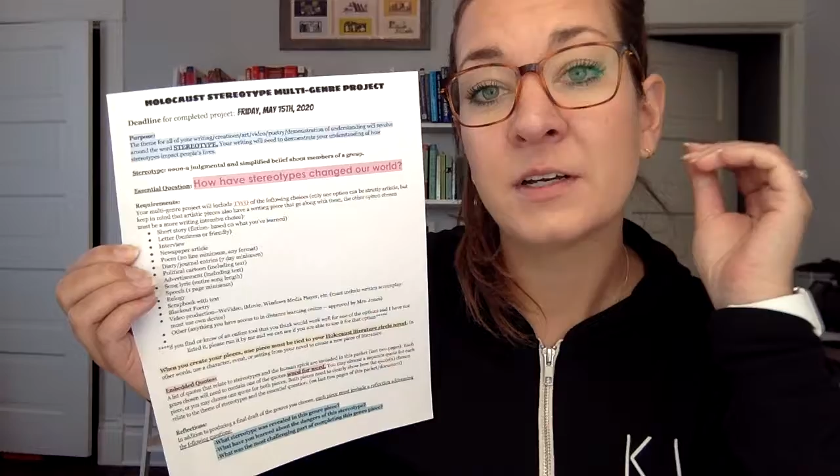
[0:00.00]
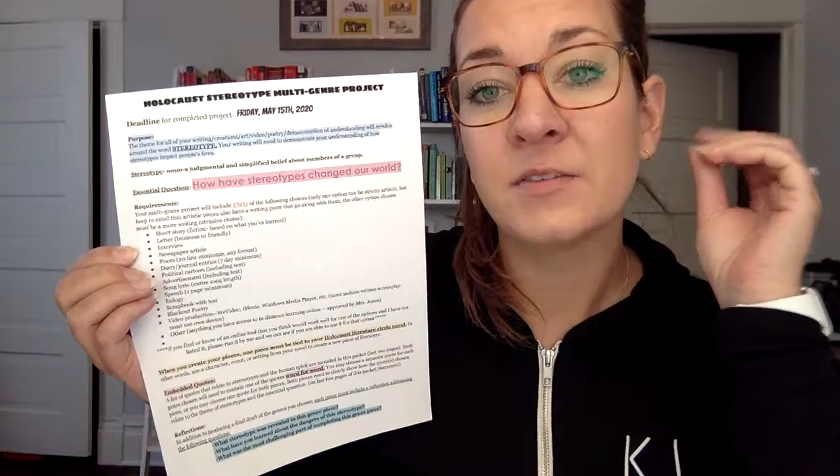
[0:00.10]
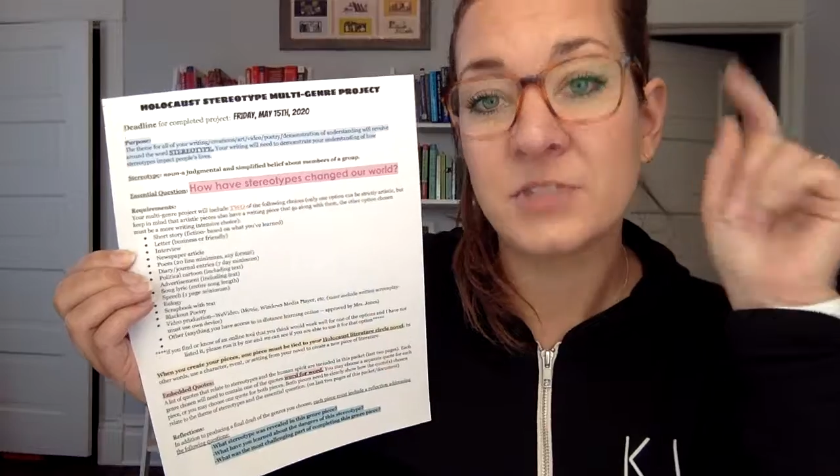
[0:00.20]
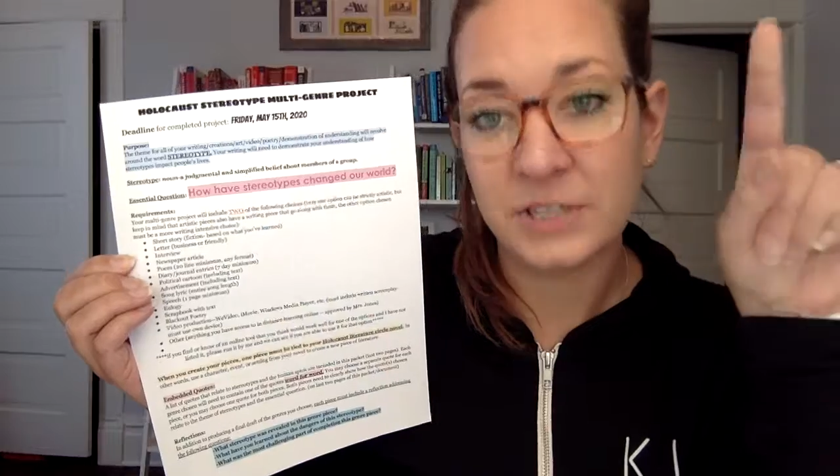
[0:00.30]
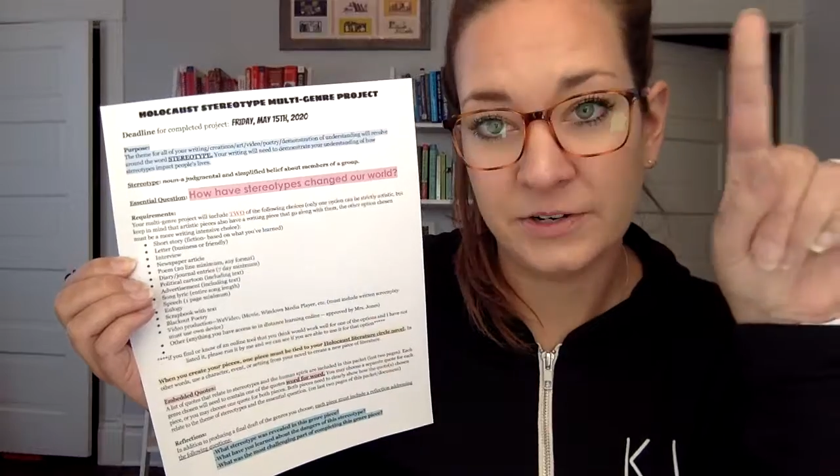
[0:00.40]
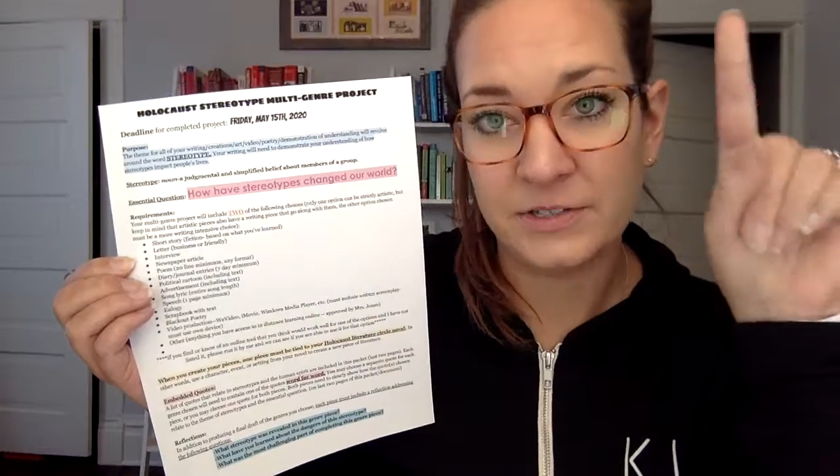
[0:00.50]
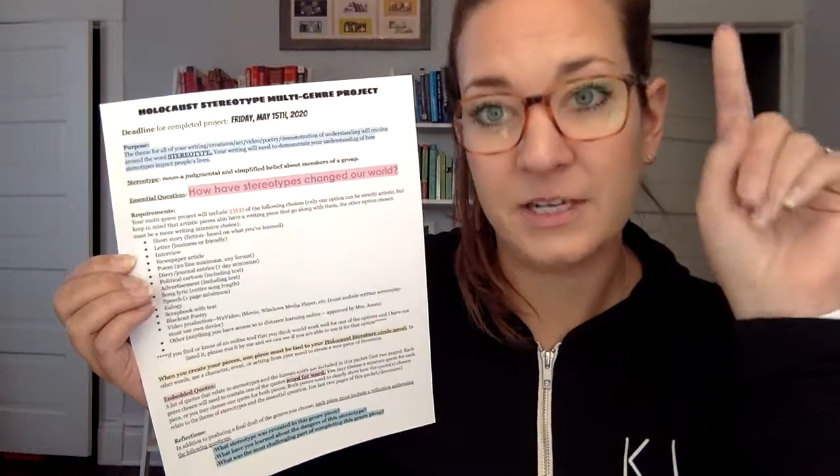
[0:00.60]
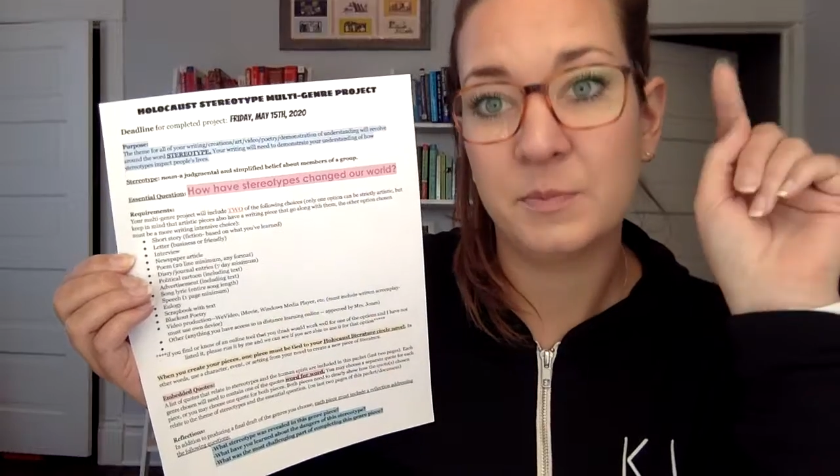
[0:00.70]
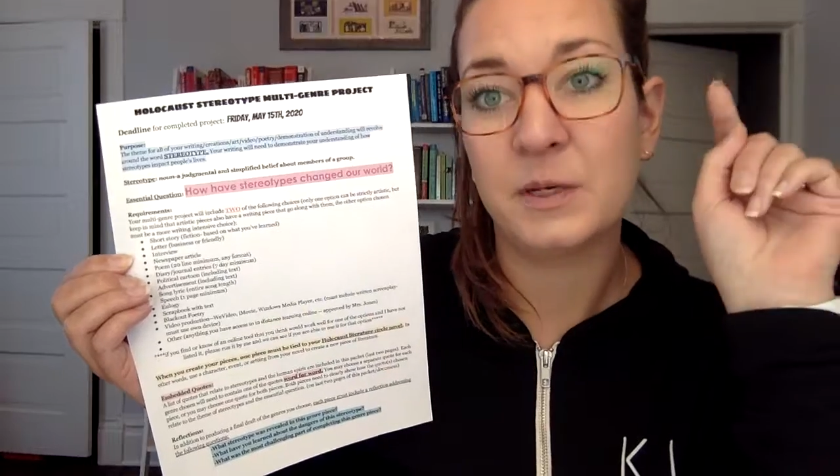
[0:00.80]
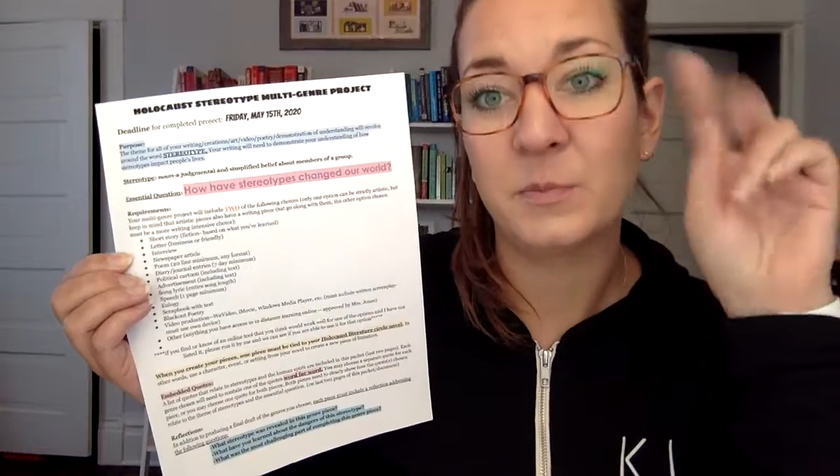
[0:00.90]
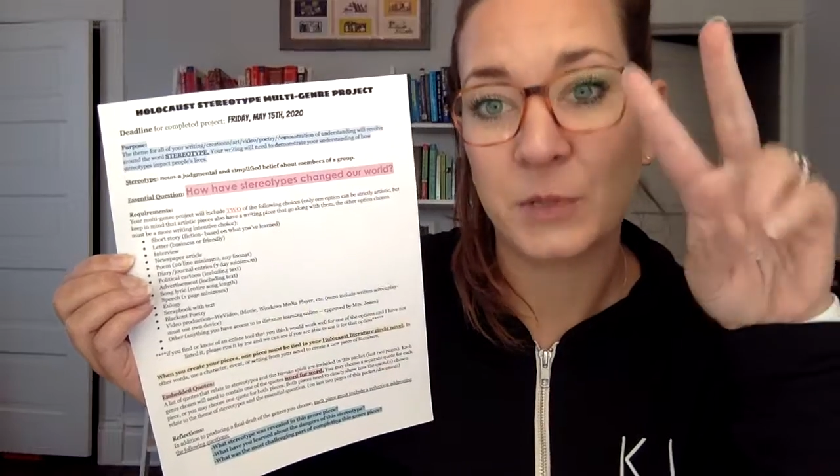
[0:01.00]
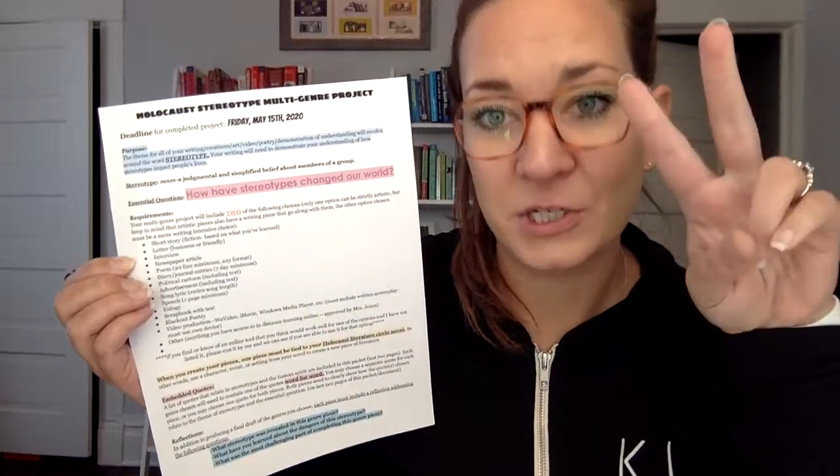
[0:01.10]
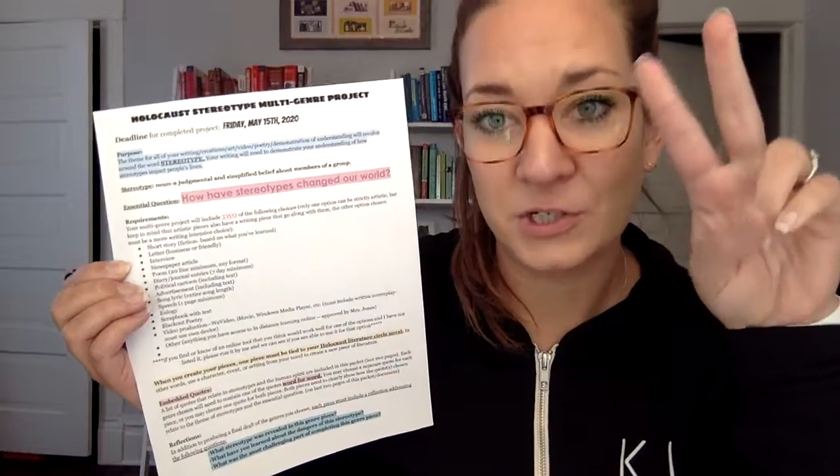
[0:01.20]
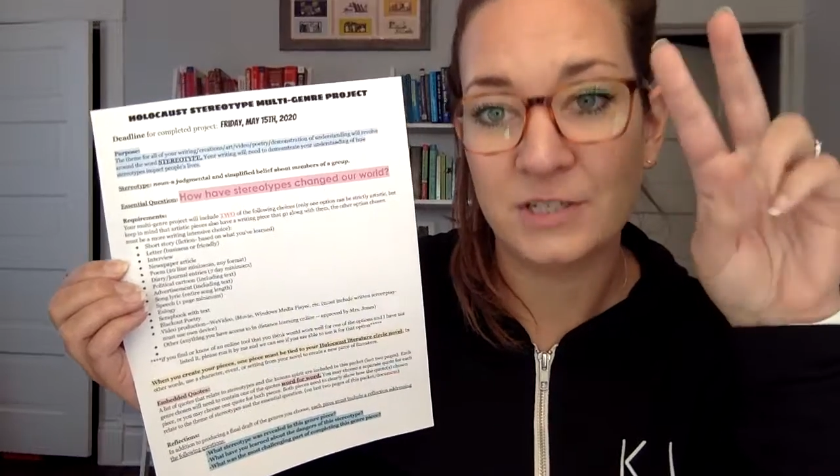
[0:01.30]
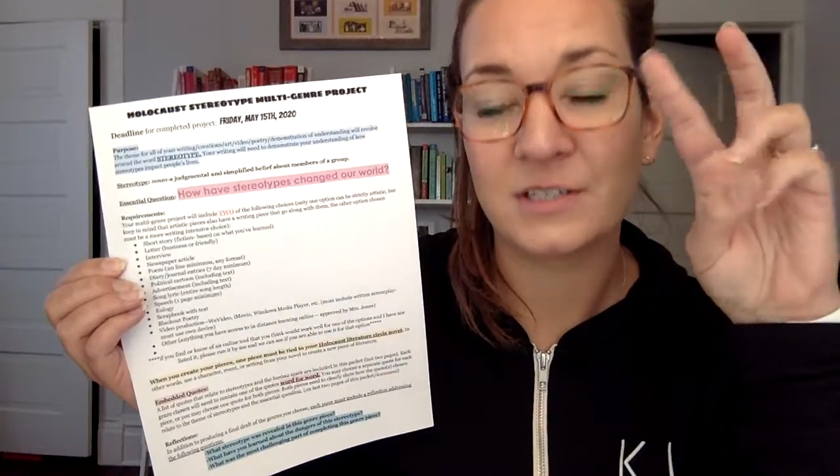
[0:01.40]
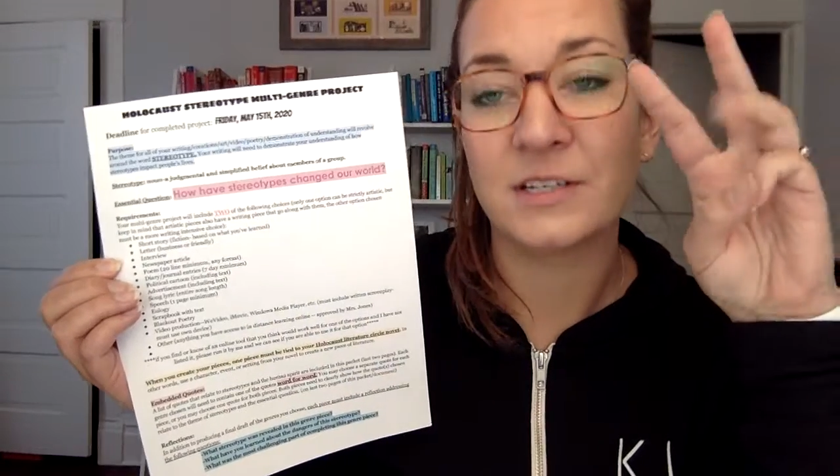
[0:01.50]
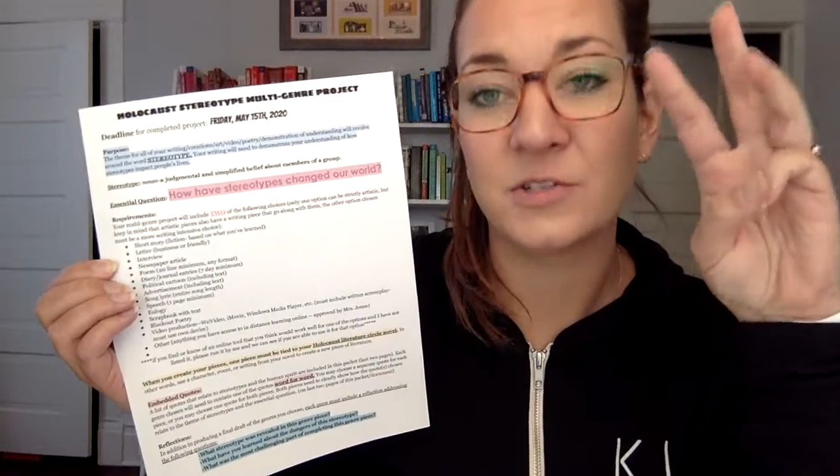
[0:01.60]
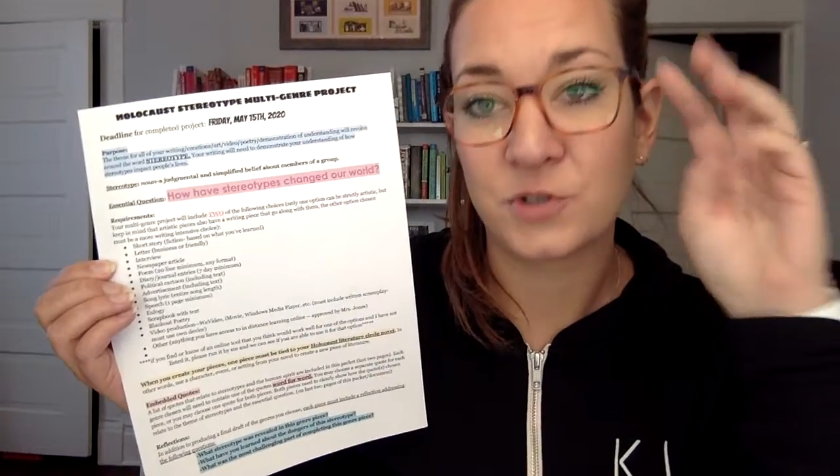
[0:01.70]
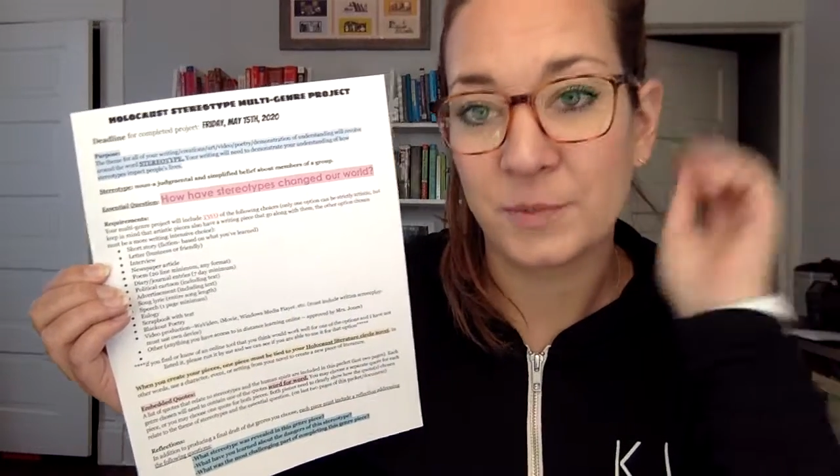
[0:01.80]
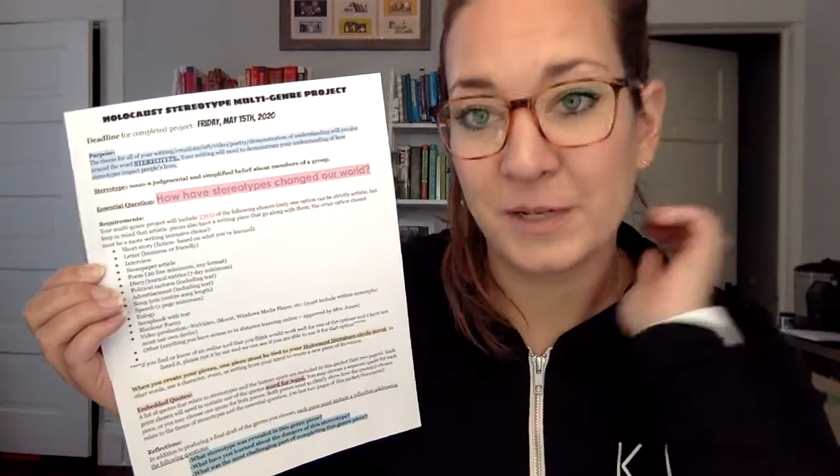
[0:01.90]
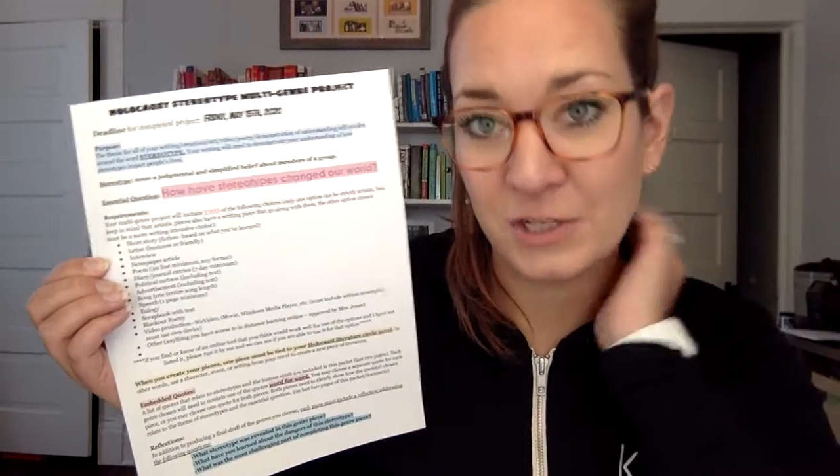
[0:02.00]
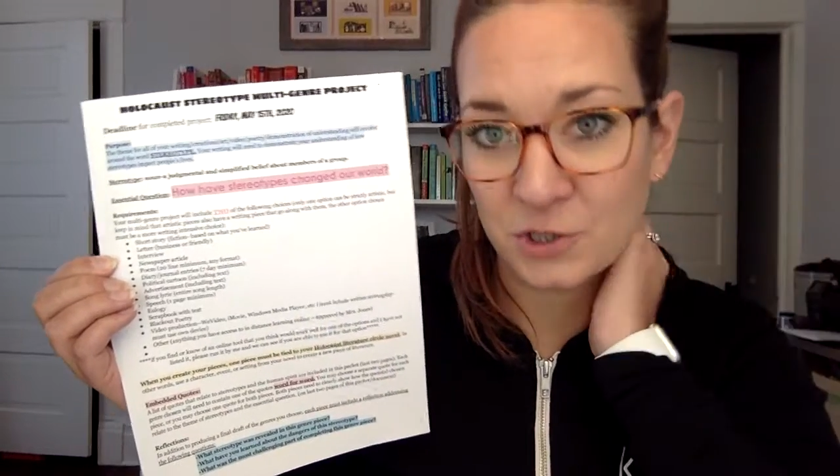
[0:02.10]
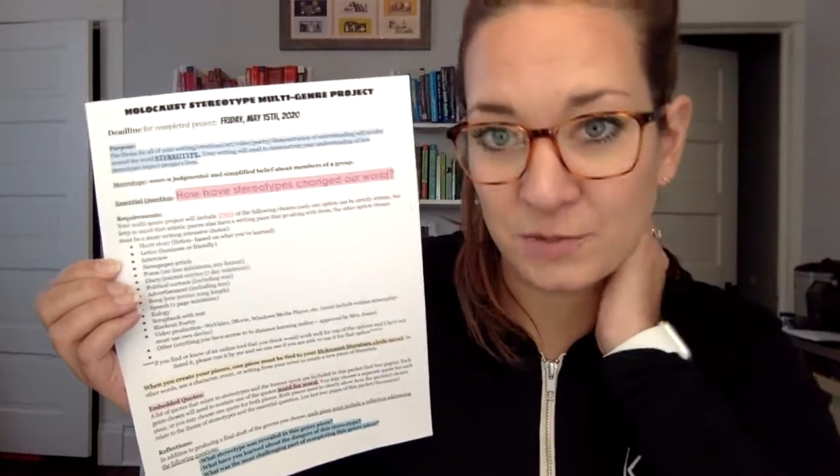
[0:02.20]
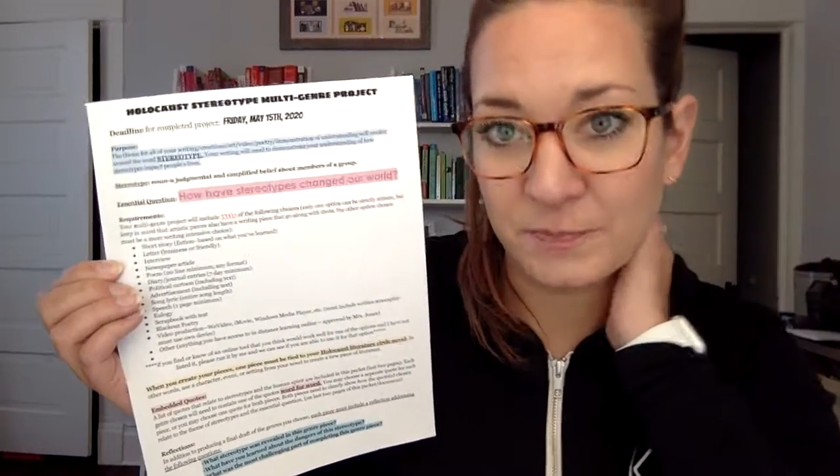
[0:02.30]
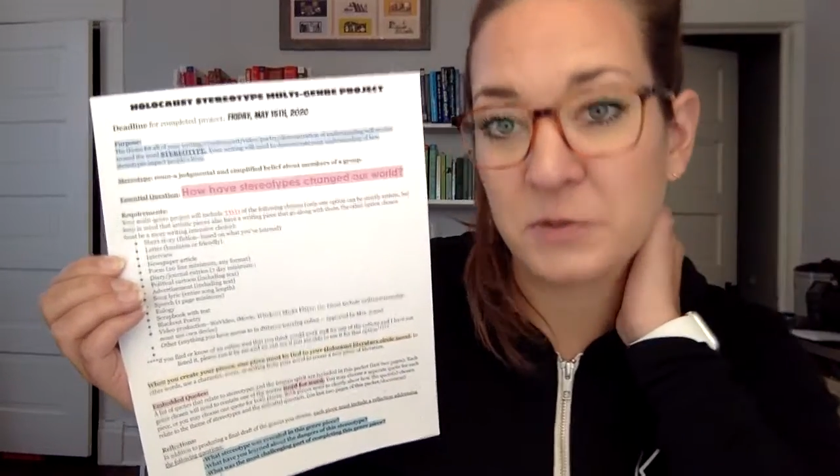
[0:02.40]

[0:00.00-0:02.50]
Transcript: of stereotype and prejudice and discrimination.